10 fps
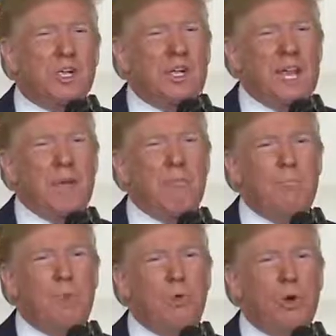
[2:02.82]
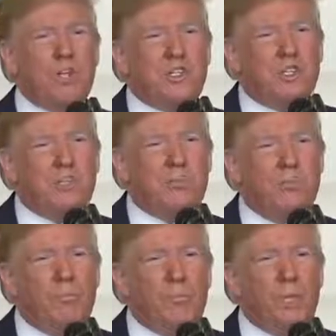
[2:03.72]
must condemn
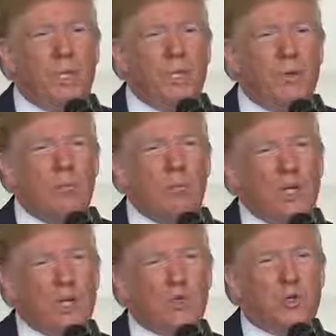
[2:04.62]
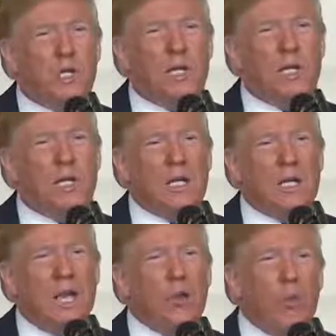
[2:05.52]
racism, bigotry,
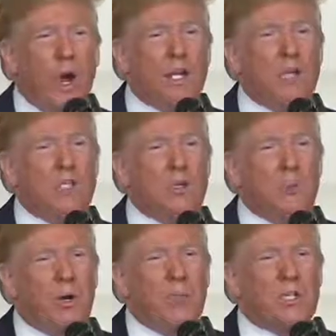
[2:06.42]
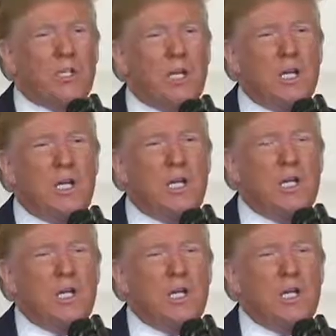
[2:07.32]
and white supremacy.